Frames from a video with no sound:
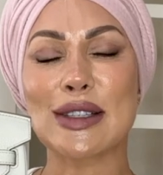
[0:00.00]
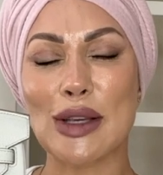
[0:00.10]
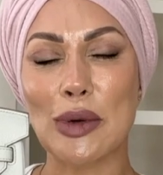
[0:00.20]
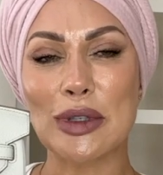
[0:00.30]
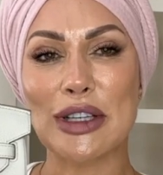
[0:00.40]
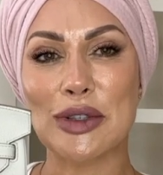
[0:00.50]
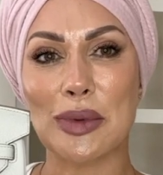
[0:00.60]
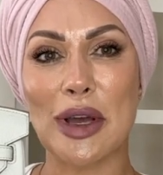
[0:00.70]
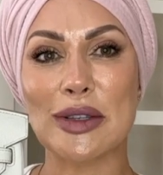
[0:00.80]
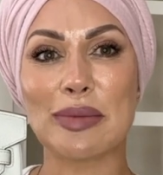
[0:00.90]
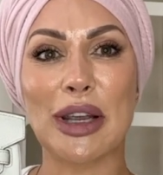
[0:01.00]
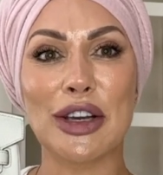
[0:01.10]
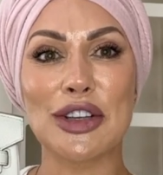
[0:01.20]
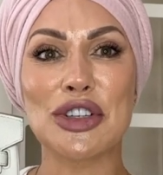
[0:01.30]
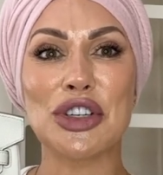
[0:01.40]
sold it to us
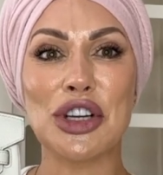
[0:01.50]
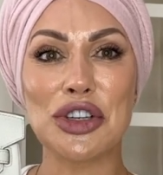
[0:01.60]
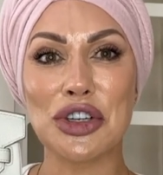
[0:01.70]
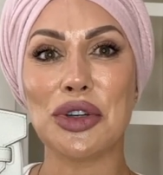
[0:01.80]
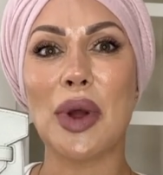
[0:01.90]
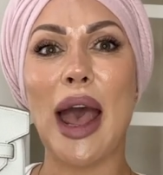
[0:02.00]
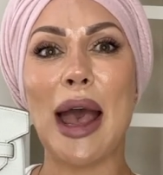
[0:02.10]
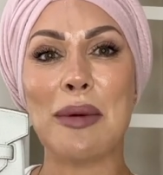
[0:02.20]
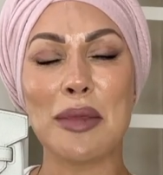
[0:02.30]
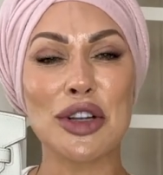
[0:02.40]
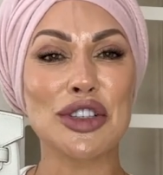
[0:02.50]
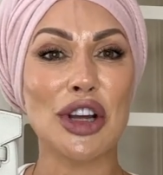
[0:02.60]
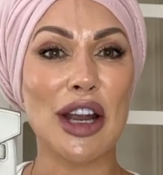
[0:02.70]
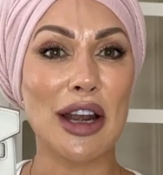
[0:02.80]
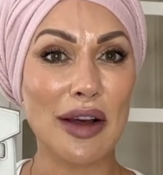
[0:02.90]
because she knew how much
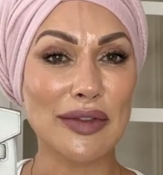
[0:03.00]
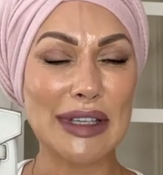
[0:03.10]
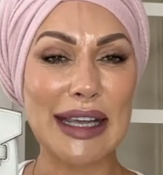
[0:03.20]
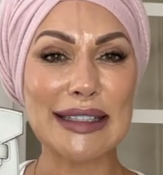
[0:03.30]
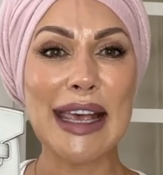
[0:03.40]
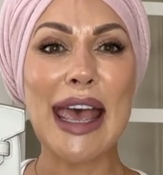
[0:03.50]
I loved it.